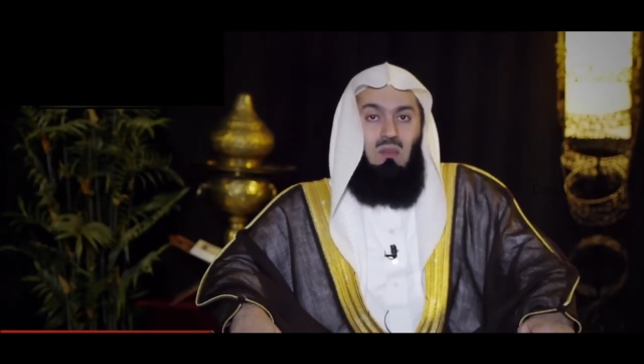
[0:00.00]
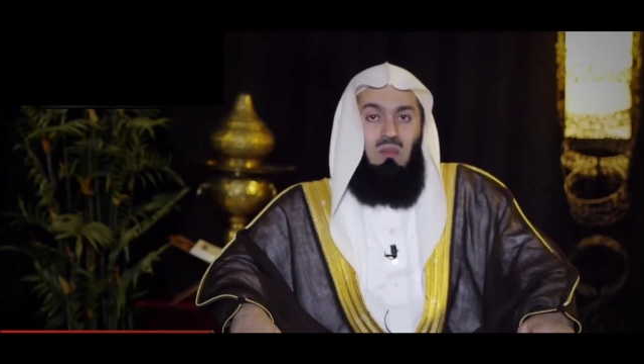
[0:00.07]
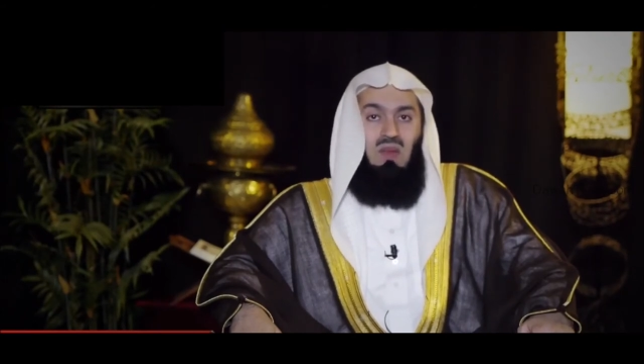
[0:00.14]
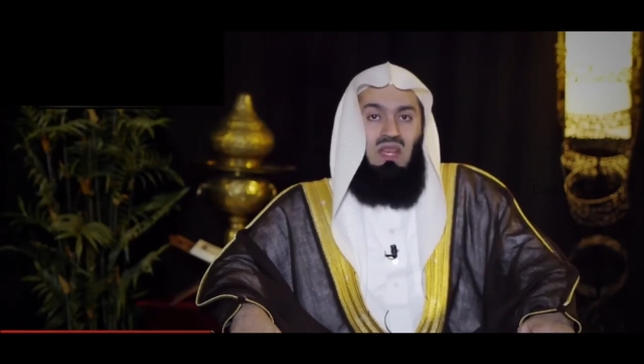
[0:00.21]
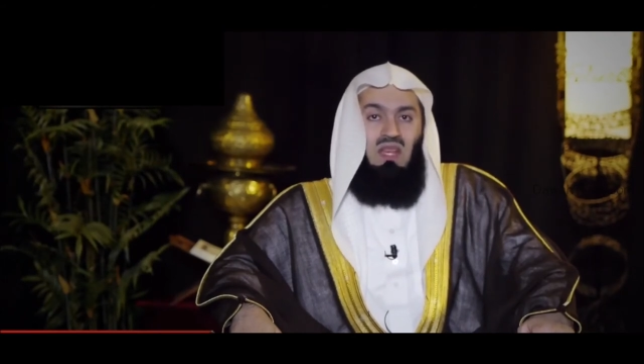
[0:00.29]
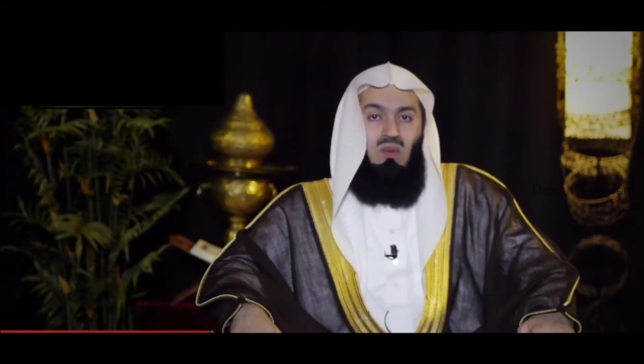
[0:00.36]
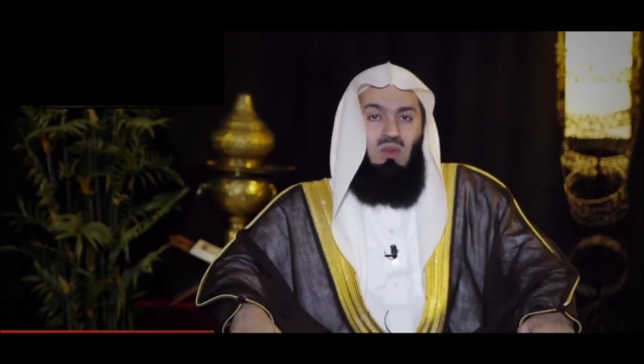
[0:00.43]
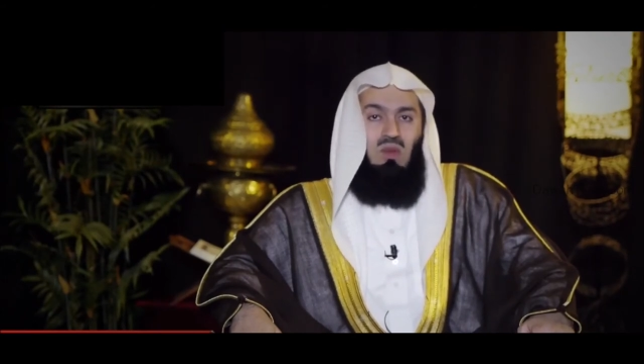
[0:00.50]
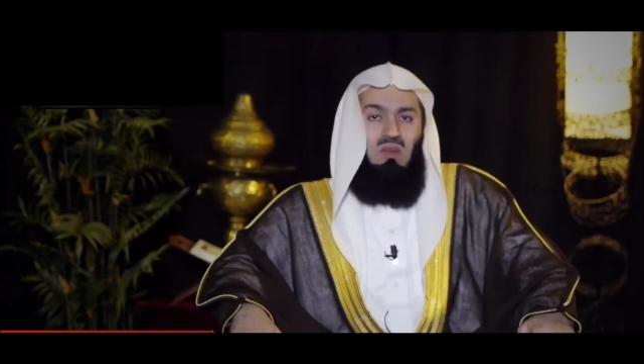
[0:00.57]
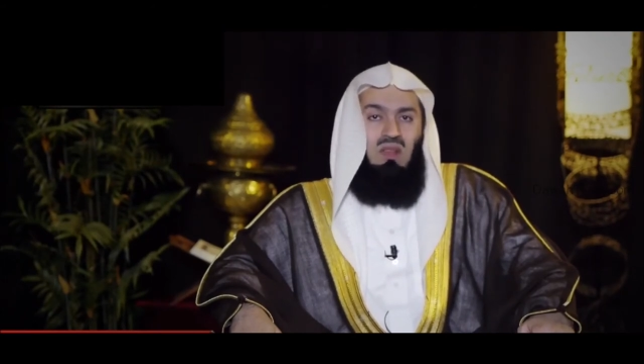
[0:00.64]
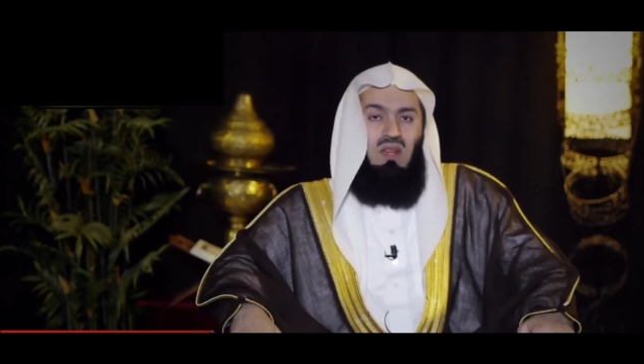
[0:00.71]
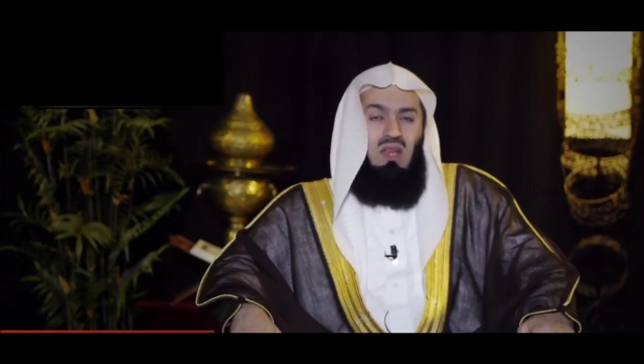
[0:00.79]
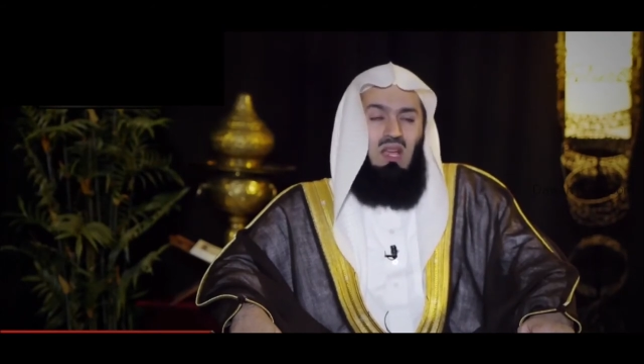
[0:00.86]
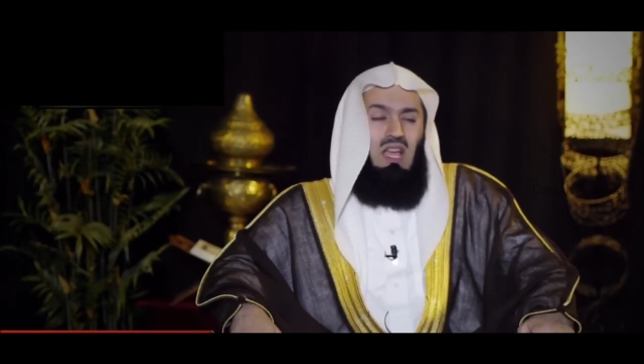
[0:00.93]
men and
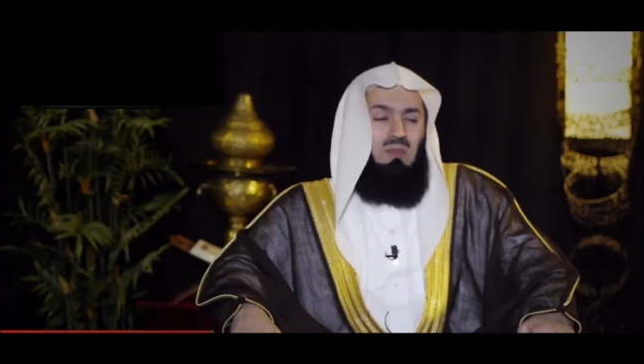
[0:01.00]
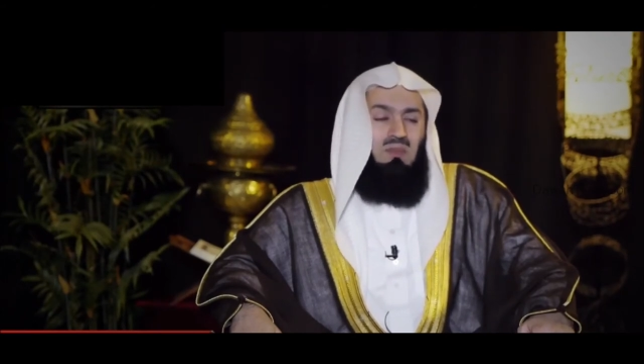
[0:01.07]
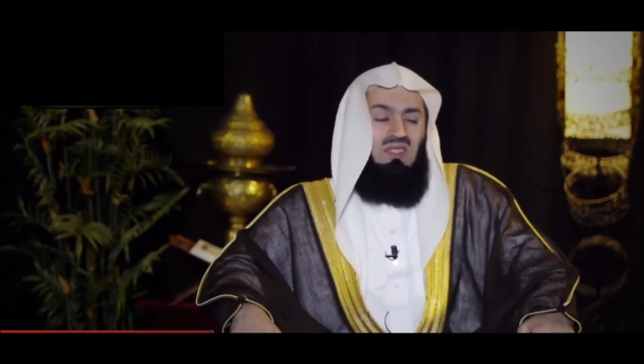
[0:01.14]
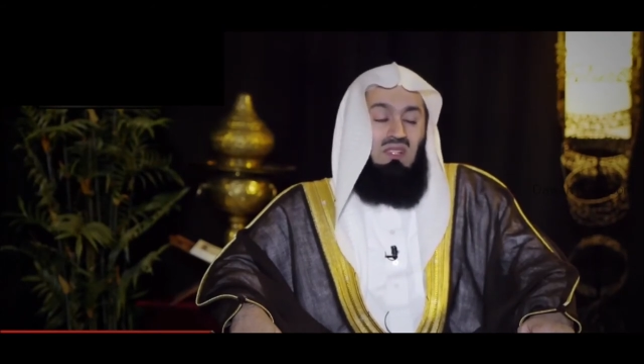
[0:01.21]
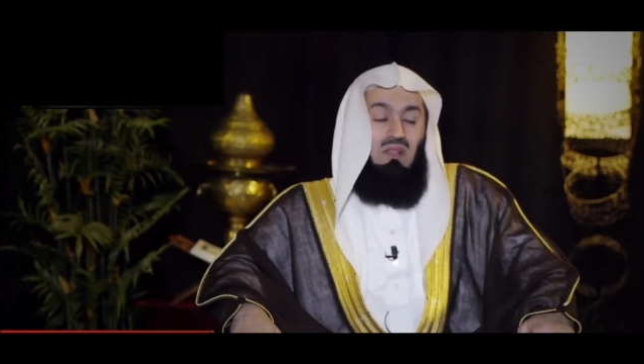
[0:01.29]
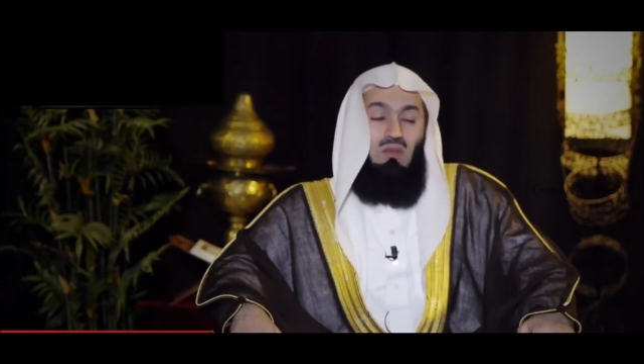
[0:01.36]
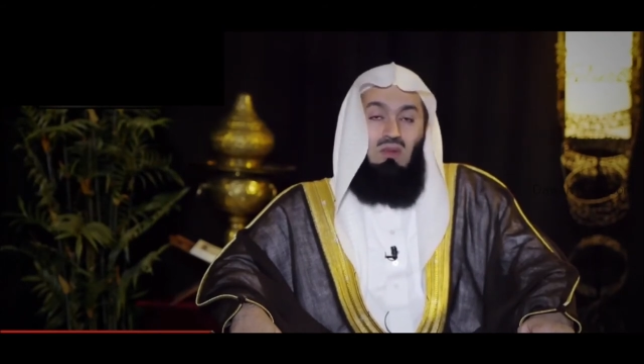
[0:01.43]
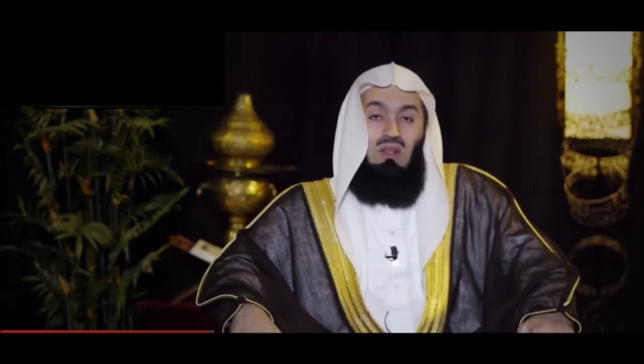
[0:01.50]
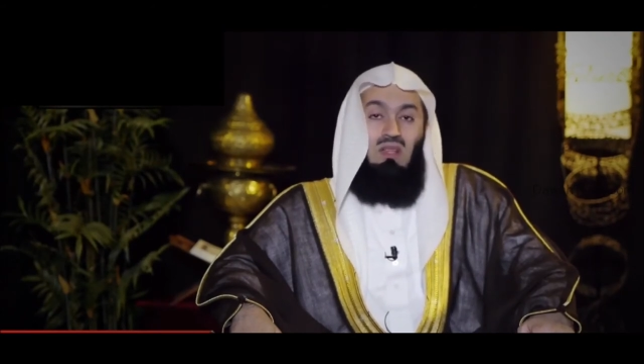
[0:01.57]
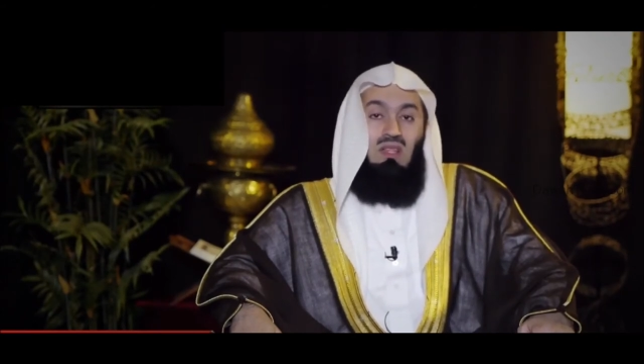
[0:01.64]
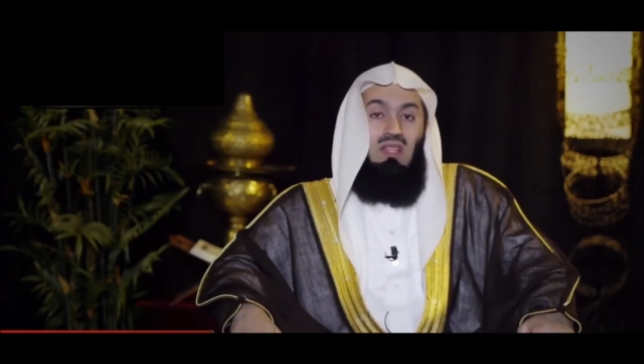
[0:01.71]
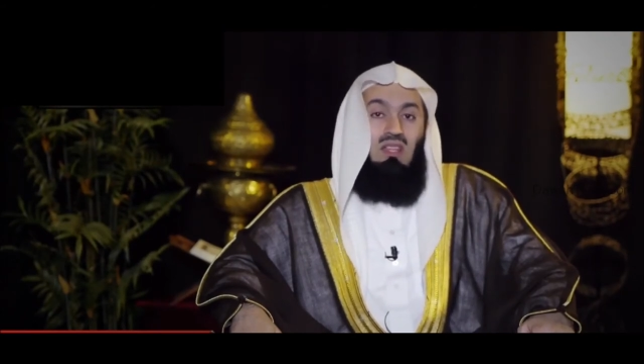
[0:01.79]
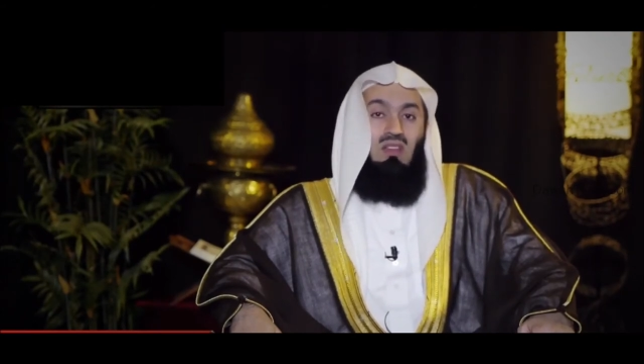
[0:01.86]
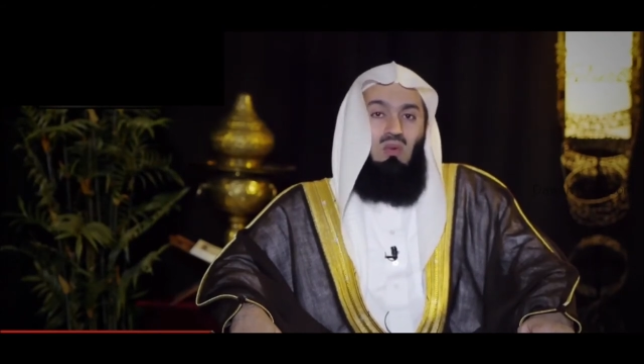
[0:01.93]
women are
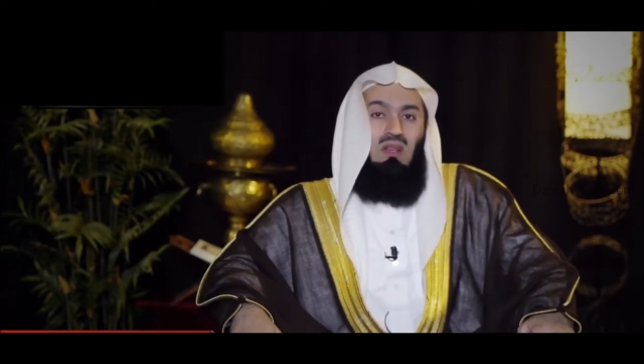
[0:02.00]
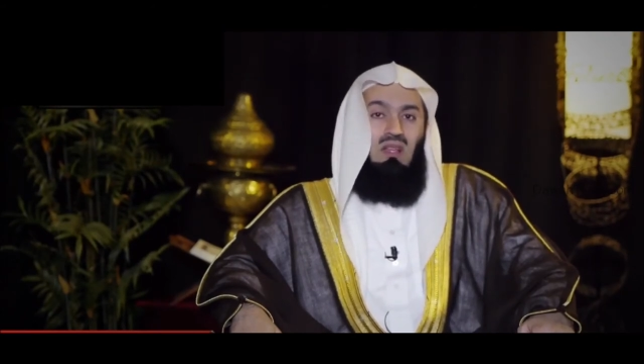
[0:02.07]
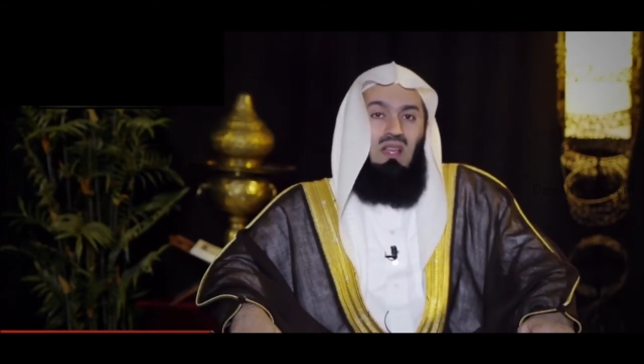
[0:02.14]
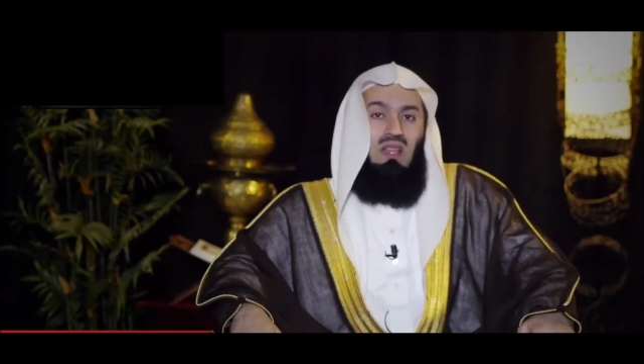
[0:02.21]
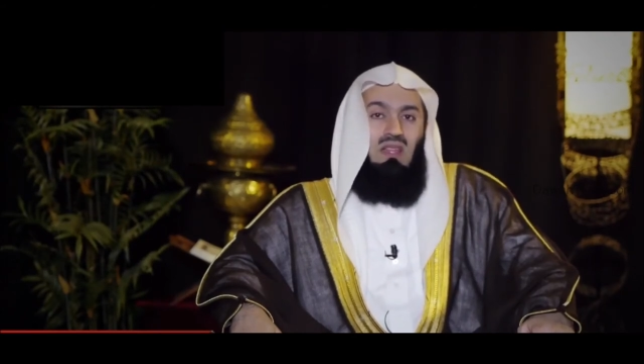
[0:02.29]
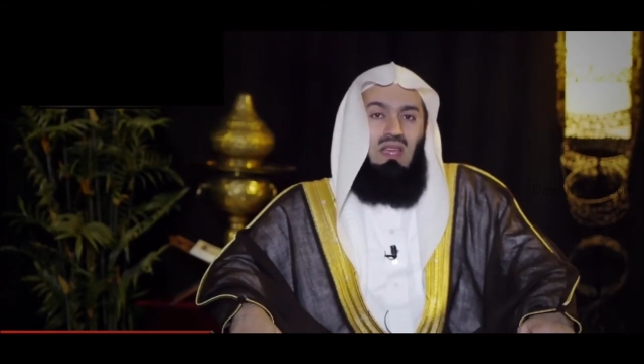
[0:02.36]
absolutely equal.